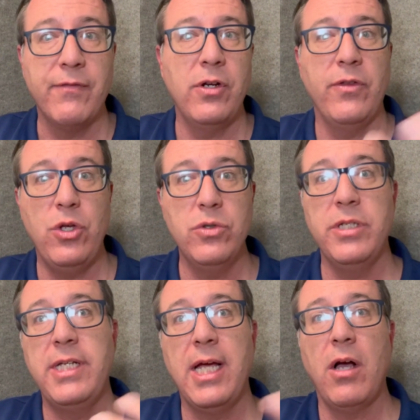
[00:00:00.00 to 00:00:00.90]
You know, they usually
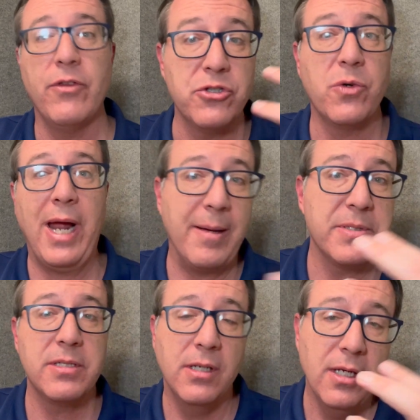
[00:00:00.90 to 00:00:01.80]
take all the scraps